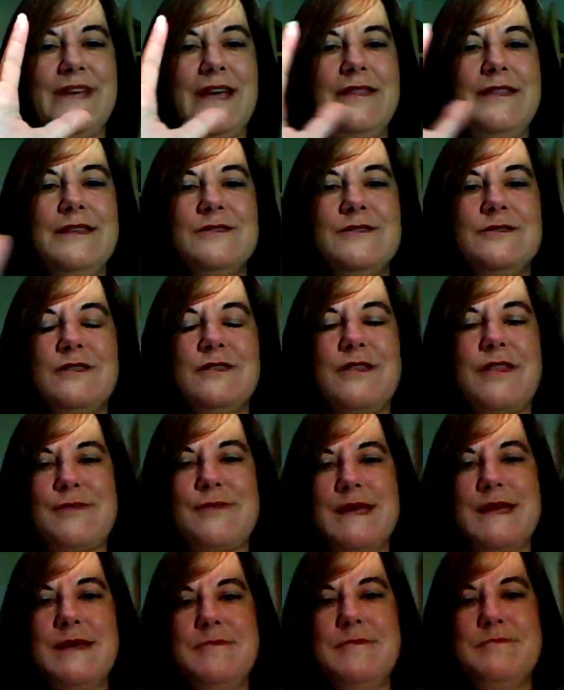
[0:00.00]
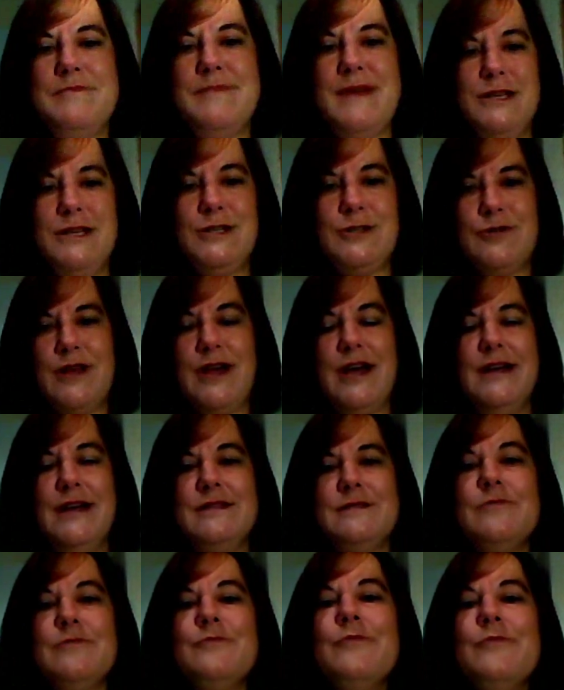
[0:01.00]
Okay, these are the three major
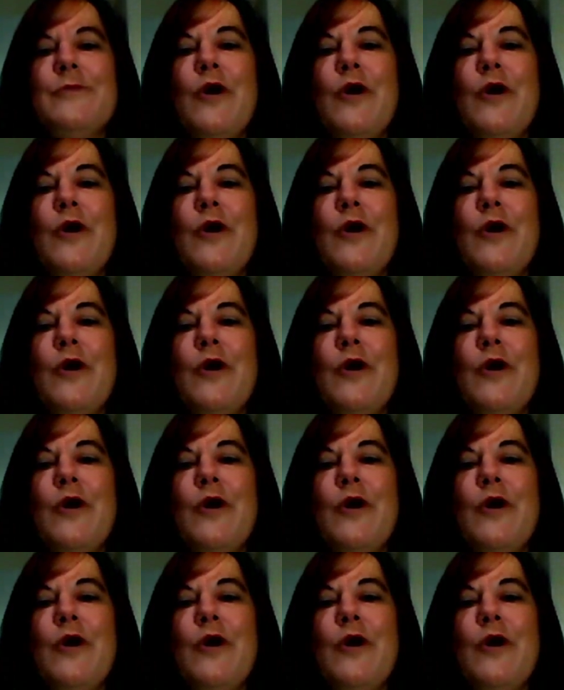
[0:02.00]
lines.